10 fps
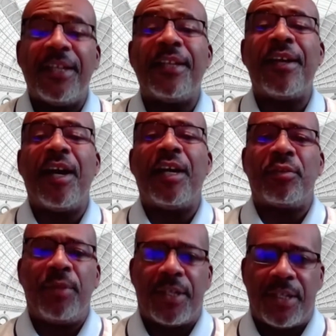Now how do
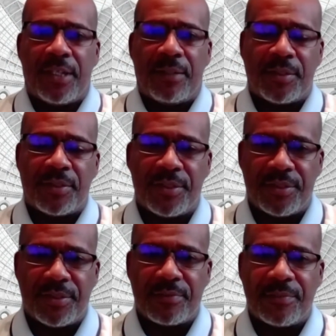we accomplish
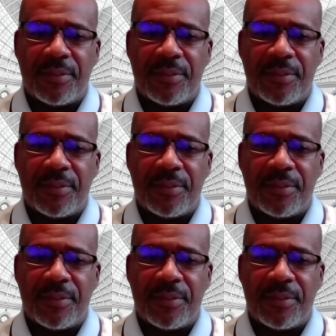this?